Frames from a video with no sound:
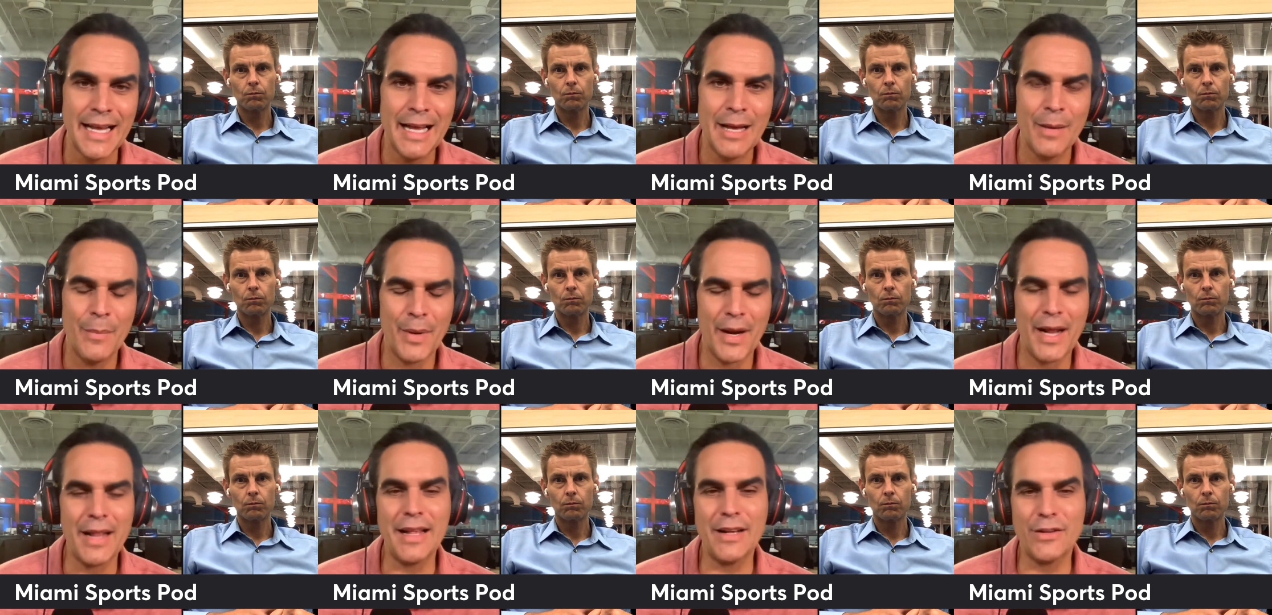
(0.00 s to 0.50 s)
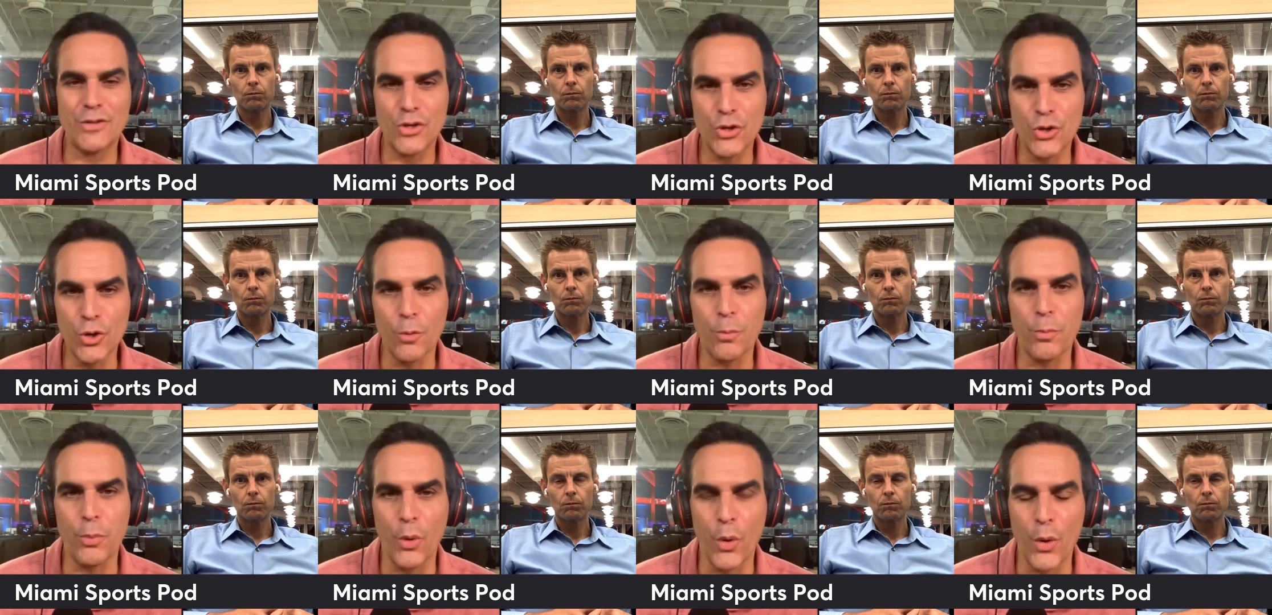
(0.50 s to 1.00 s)
Speaker 1: But I think to your
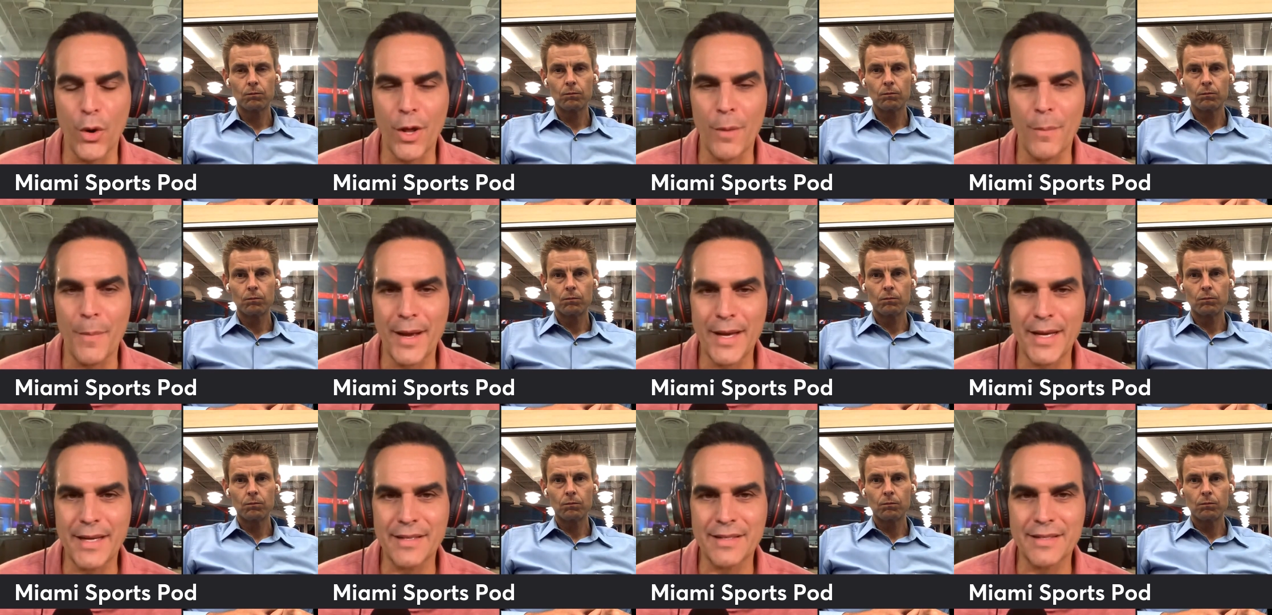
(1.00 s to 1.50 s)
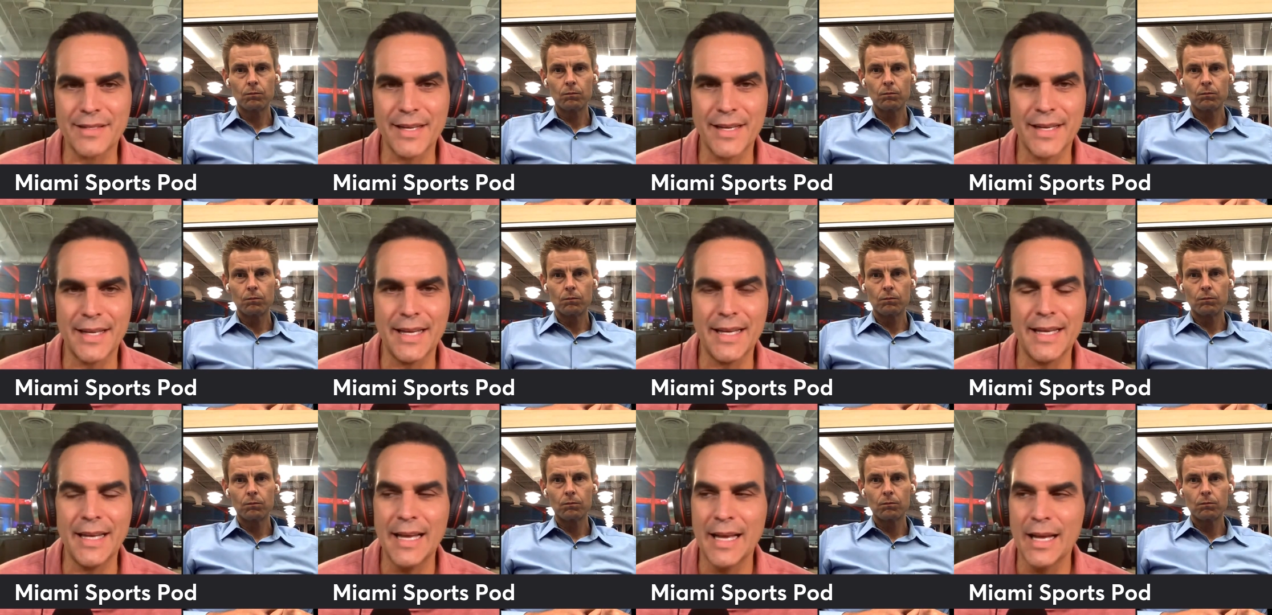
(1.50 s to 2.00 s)
point on Mike
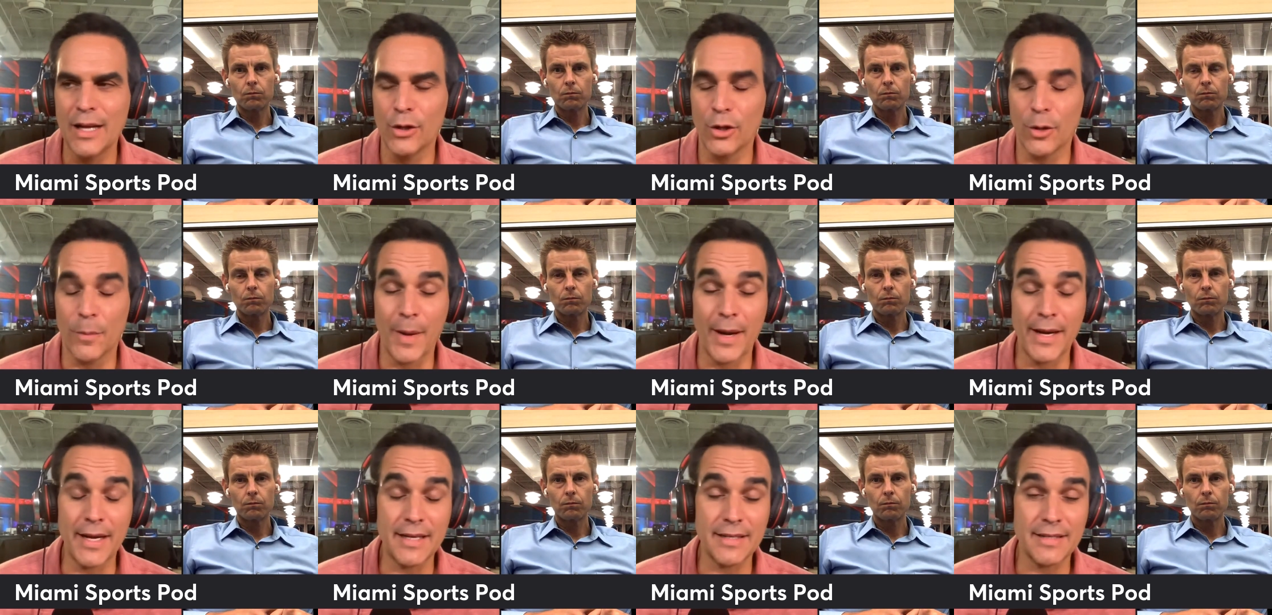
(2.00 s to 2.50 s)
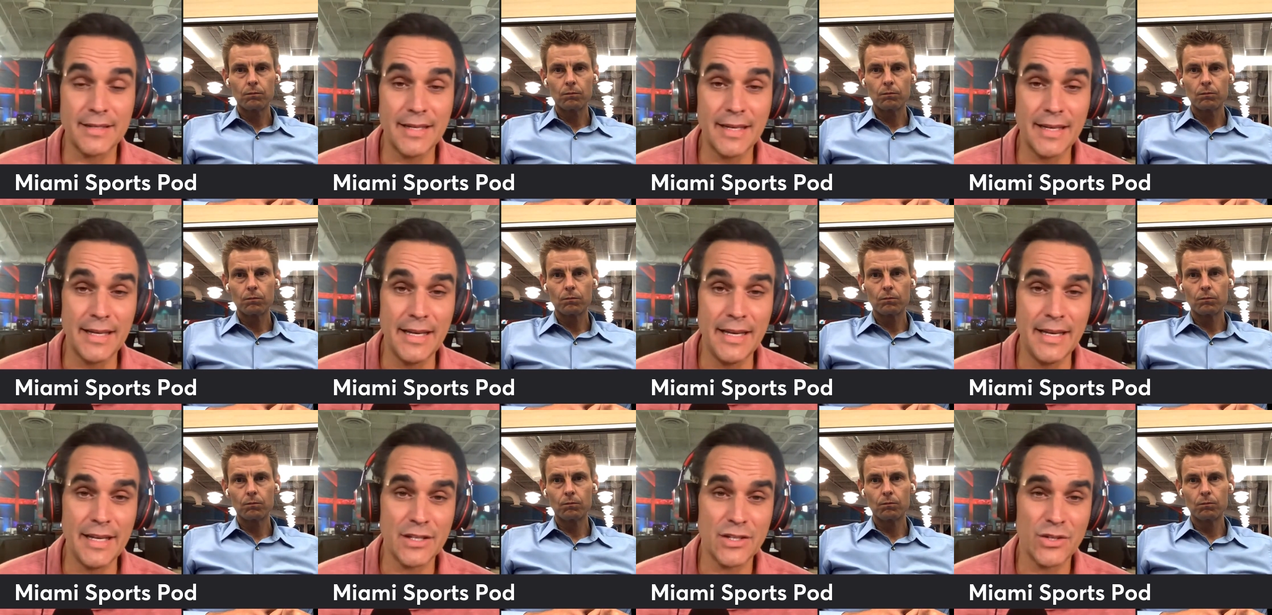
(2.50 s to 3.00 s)
Gesicki, look, Mike
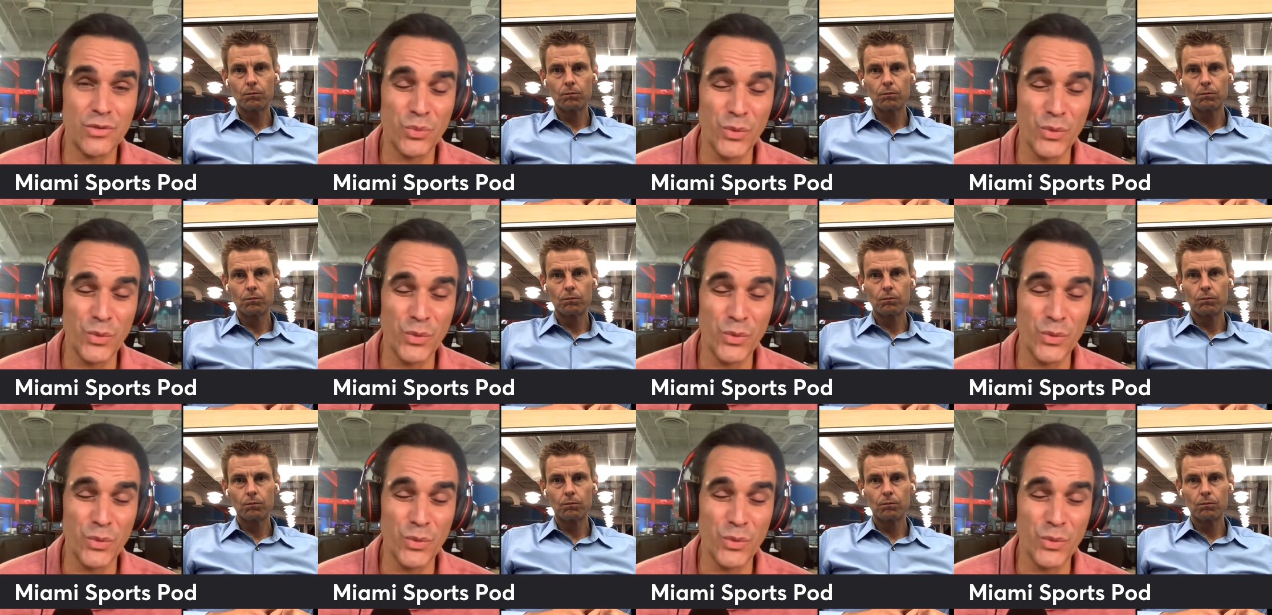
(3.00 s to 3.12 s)
Gesicki is